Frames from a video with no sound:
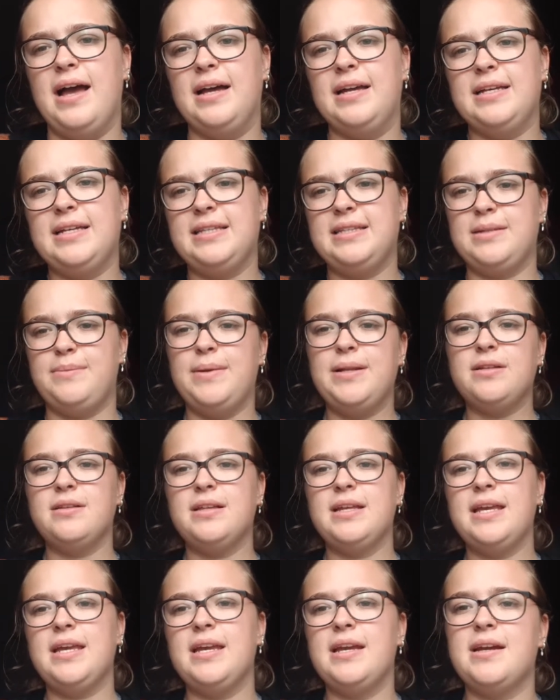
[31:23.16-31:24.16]
in the middle
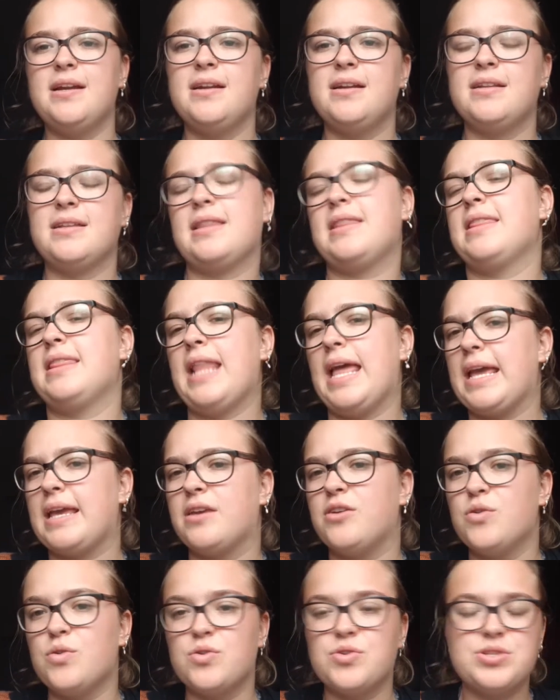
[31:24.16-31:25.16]
here, like
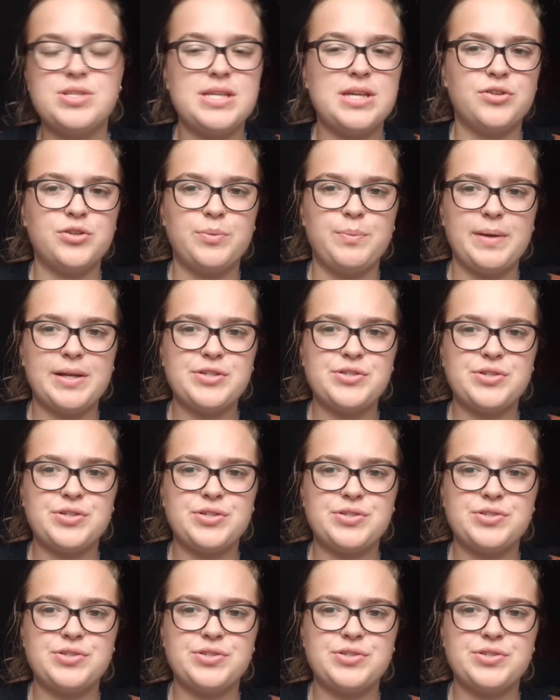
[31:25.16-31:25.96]
you could see on the picture.